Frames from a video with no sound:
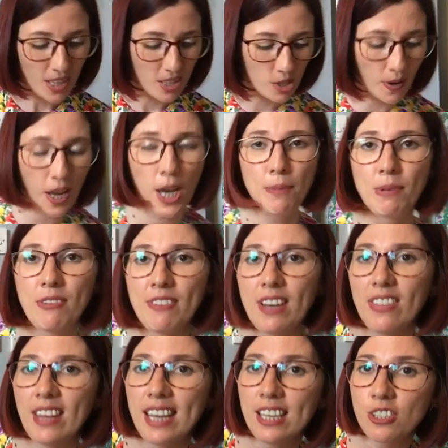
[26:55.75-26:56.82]
So I hope you
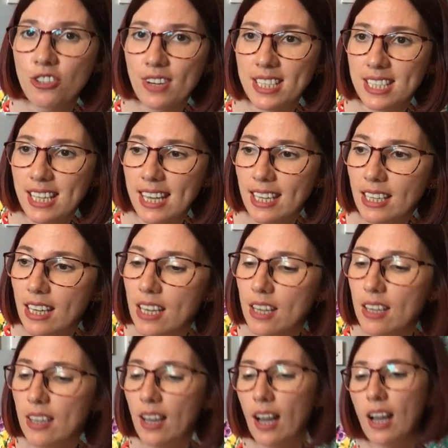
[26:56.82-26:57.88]
found that interesting.
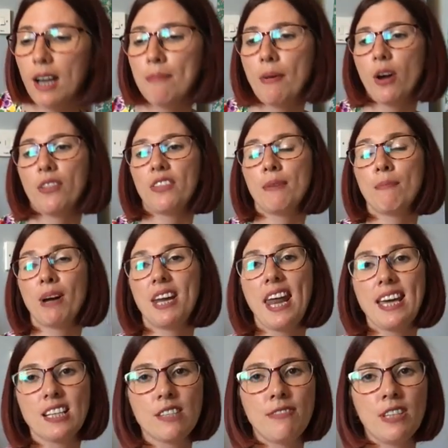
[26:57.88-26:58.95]
That my
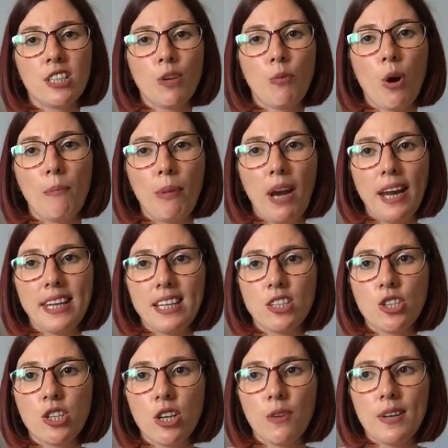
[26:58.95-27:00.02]
next video, what I'm planning
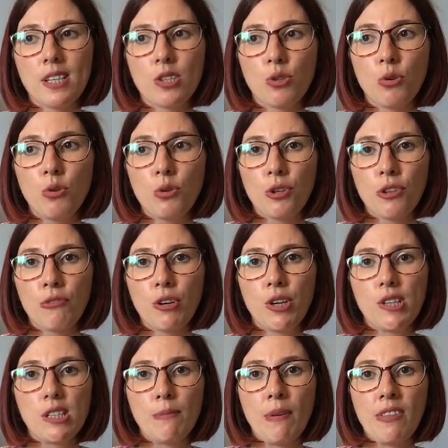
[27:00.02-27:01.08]
to do is talk through
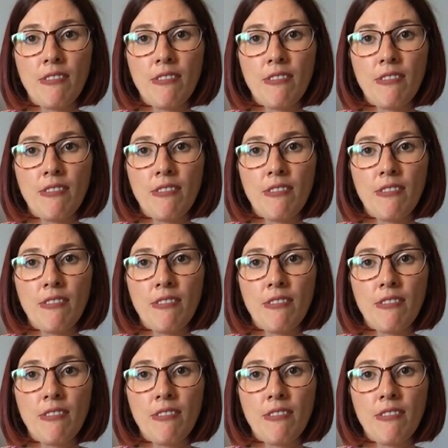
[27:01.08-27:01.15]
some of the